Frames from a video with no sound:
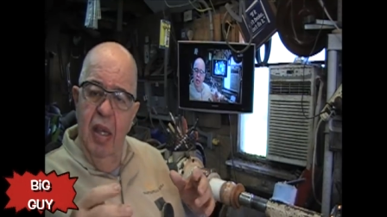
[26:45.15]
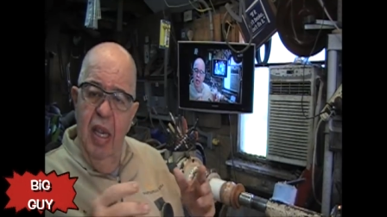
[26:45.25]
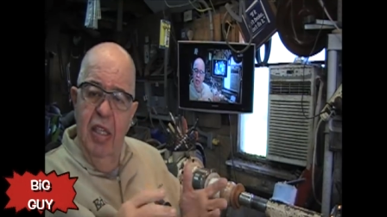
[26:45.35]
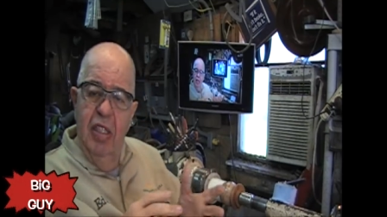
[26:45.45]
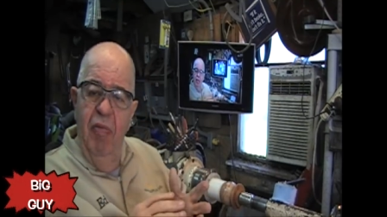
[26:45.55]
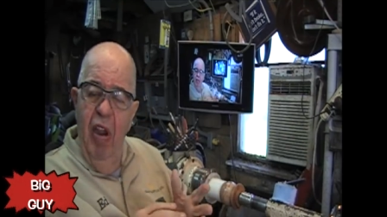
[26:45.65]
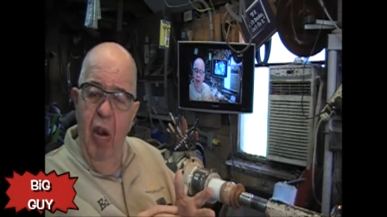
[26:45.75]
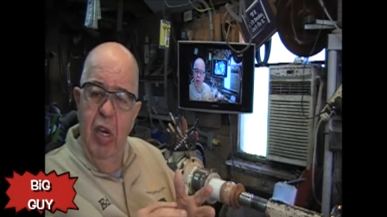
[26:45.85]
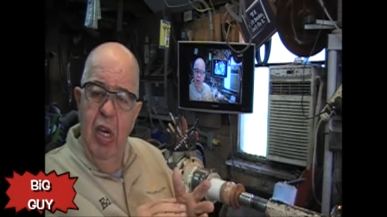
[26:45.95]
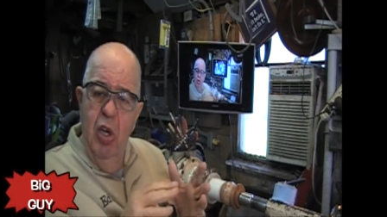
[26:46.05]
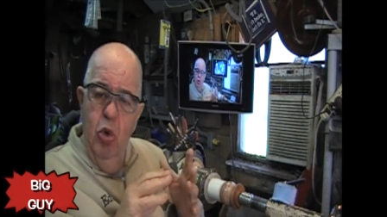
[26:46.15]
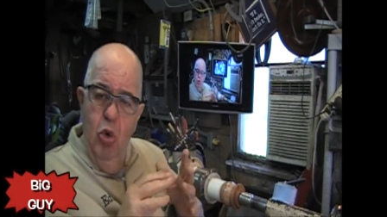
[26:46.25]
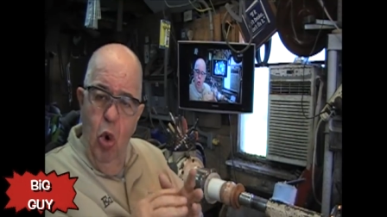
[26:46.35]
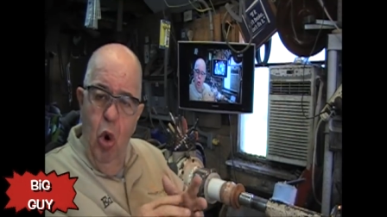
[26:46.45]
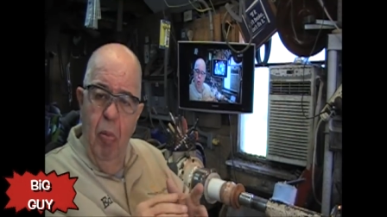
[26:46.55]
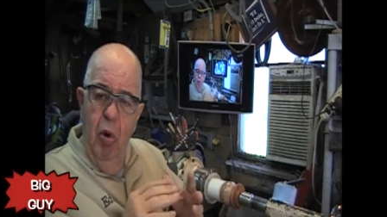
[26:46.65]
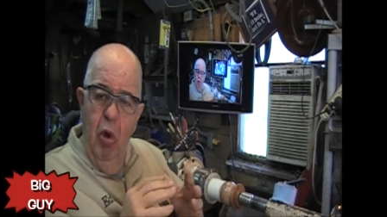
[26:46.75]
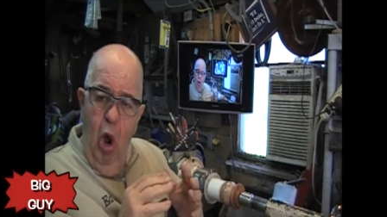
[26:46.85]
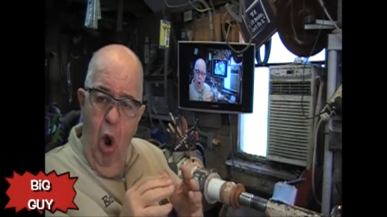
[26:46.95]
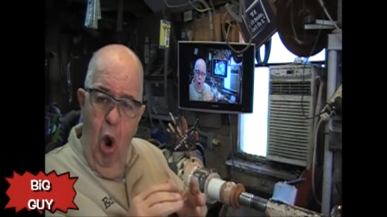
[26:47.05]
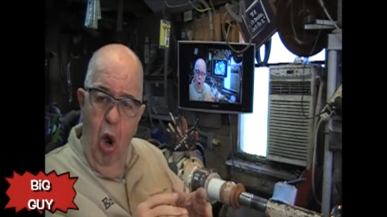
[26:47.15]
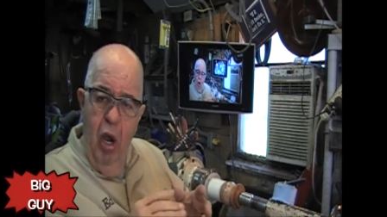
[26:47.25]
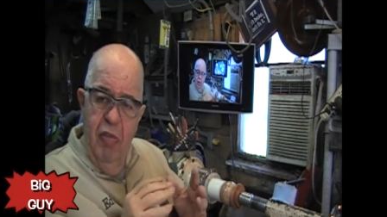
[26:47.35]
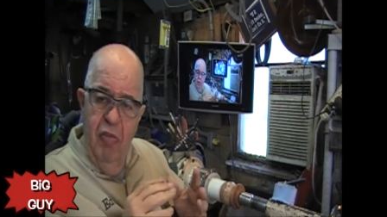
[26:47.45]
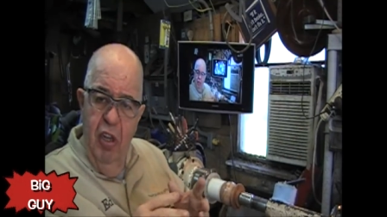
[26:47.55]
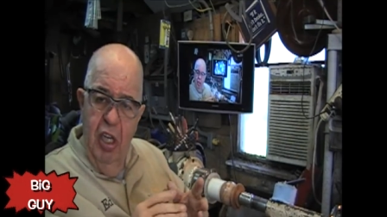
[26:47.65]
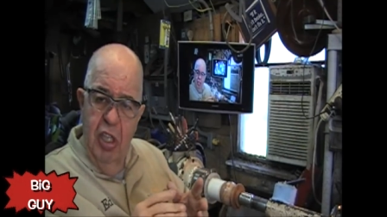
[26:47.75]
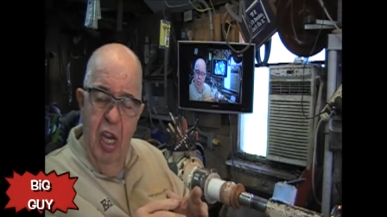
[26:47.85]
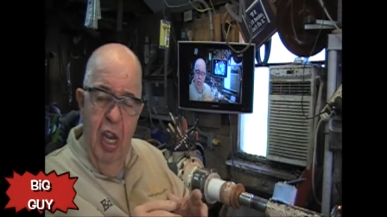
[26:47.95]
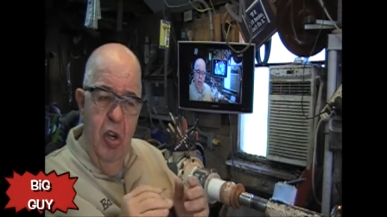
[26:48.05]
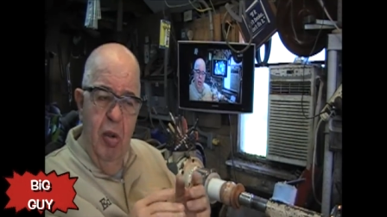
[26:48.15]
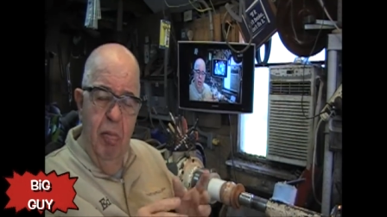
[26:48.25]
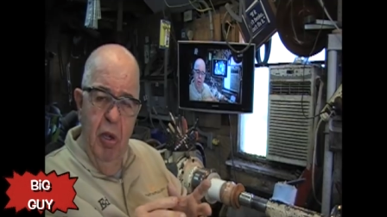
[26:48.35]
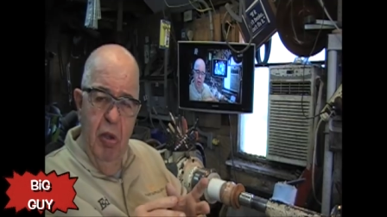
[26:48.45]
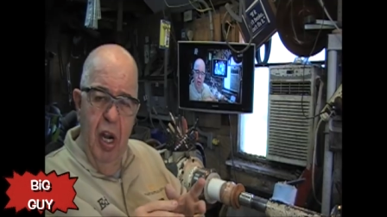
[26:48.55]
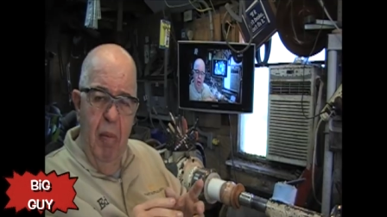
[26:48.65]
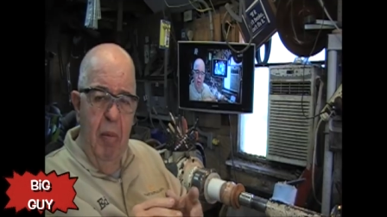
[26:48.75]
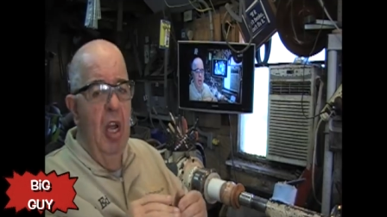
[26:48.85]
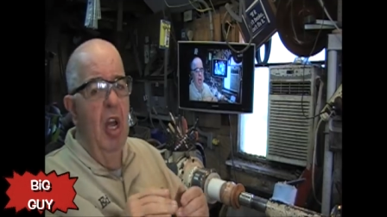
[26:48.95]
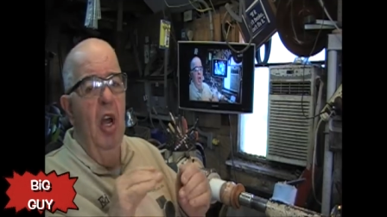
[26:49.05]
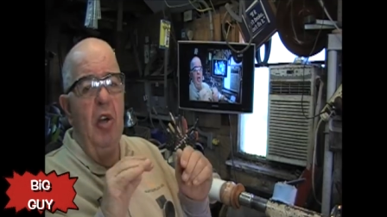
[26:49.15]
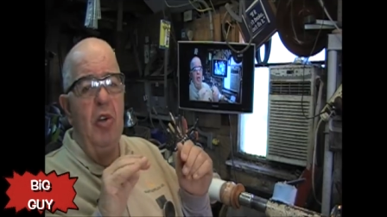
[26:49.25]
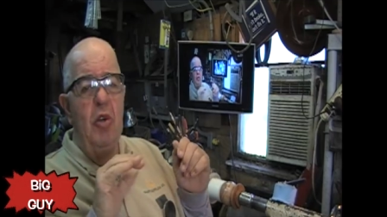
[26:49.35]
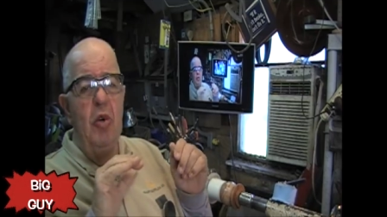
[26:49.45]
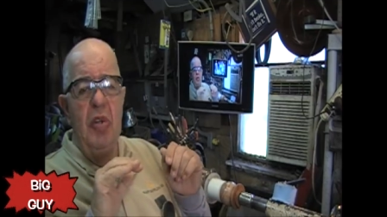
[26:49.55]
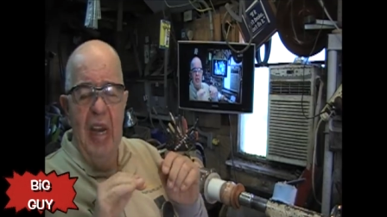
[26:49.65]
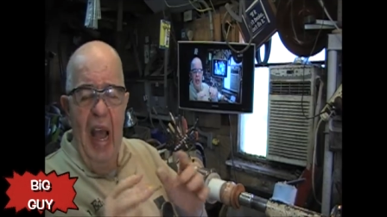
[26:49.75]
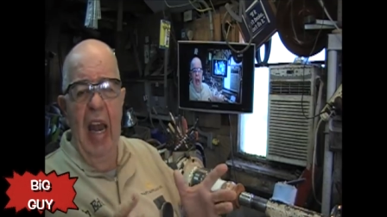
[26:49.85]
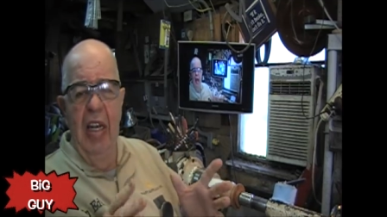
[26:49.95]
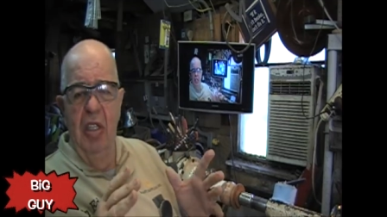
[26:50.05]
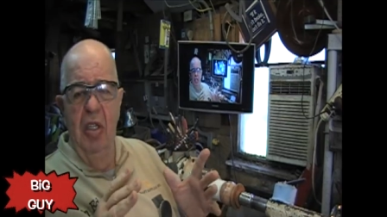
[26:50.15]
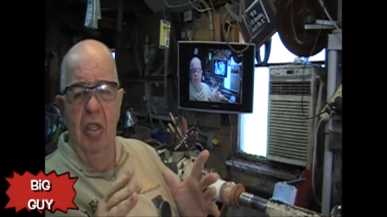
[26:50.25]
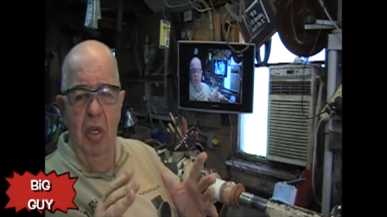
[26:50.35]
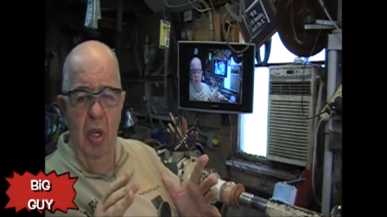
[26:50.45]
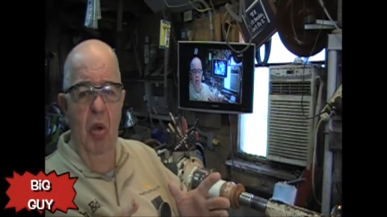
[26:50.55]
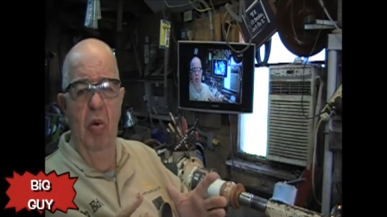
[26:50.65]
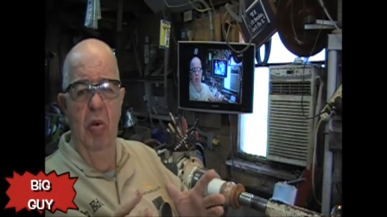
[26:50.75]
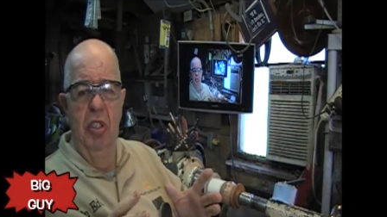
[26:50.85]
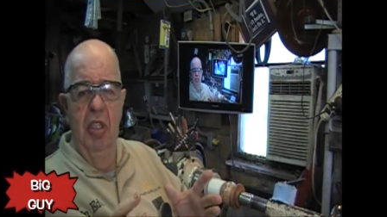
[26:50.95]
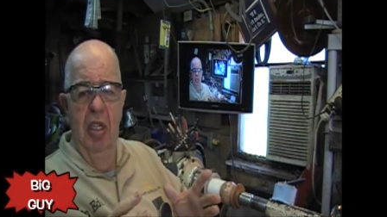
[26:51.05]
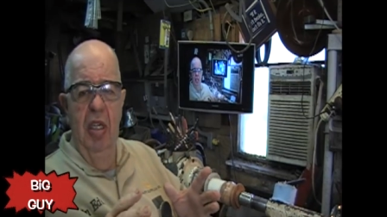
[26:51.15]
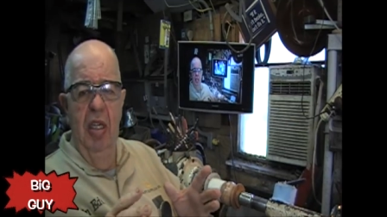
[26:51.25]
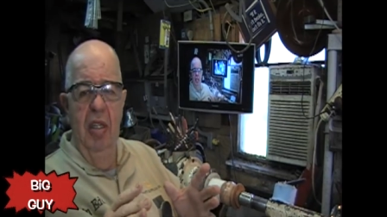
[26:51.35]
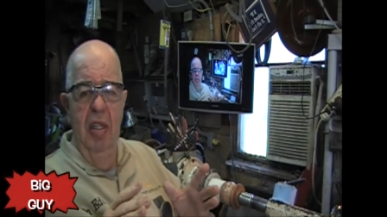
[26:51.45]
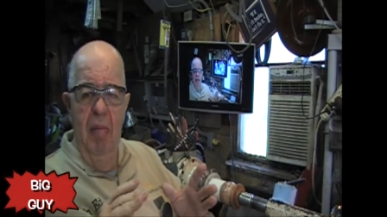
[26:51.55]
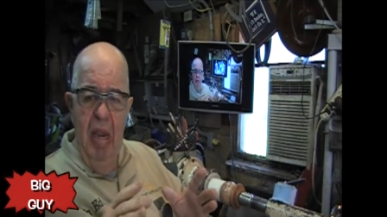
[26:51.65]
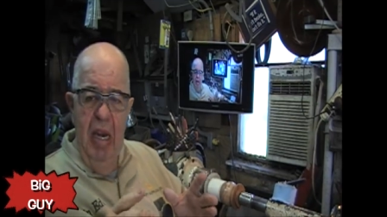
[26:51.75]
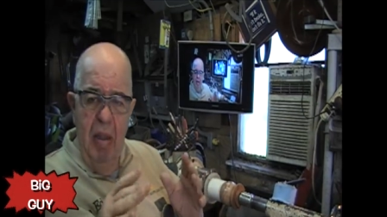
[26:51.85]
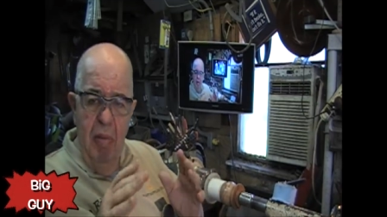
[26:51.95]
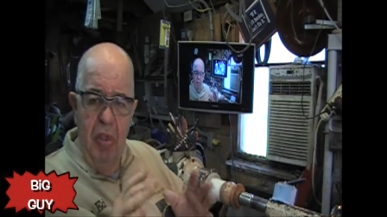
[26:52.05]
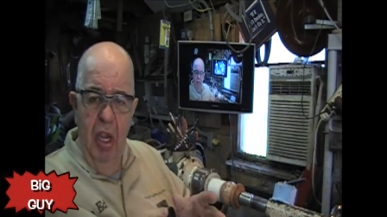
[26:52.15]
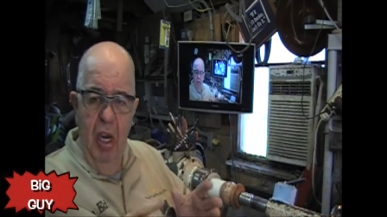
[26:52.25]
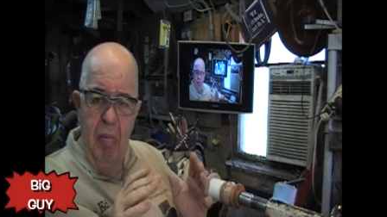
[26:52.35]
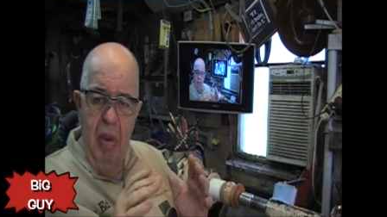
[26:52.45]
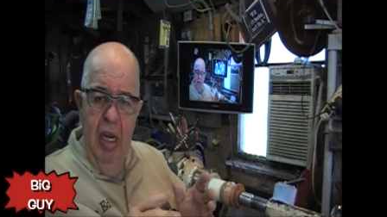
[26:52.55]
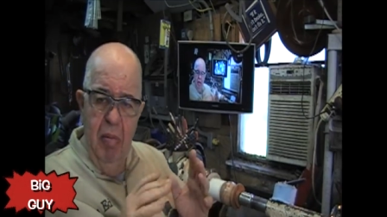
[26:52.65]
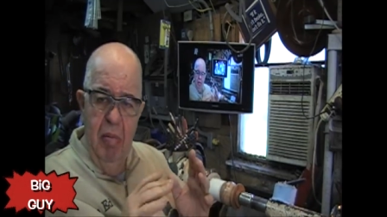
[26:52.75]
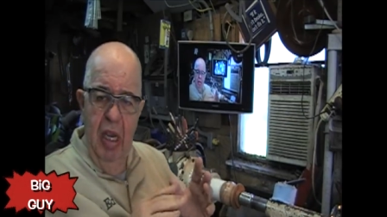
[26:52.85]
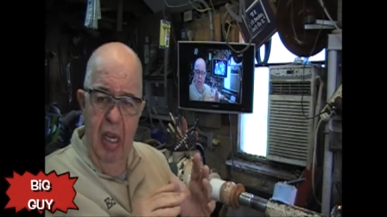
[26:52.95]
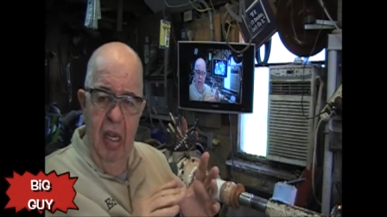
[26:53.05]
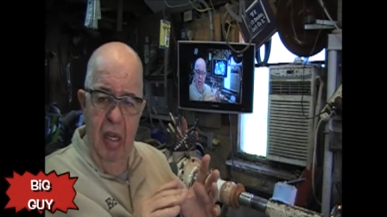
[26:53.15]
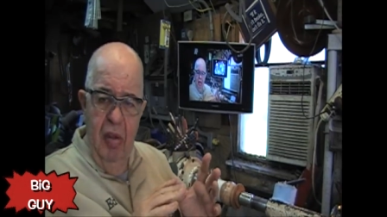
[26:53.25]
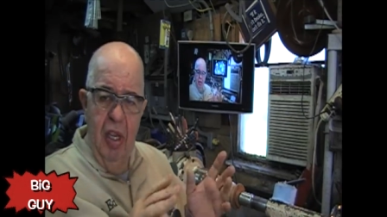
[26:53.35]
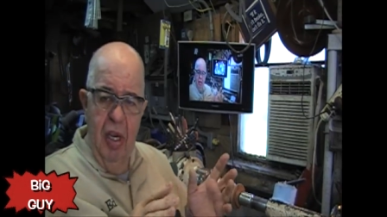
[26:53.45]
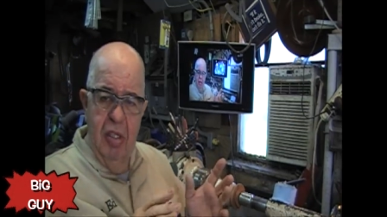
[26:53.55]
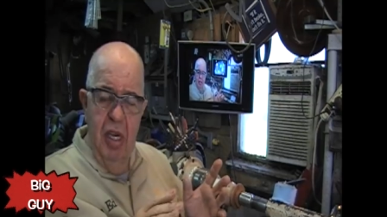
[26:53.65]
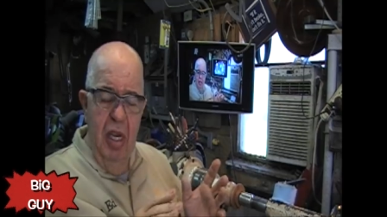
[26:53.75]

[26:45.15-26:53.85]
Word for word: it's a very durable, hard finish, and you can build it up. Do not use the medium thick, medium and, and thick.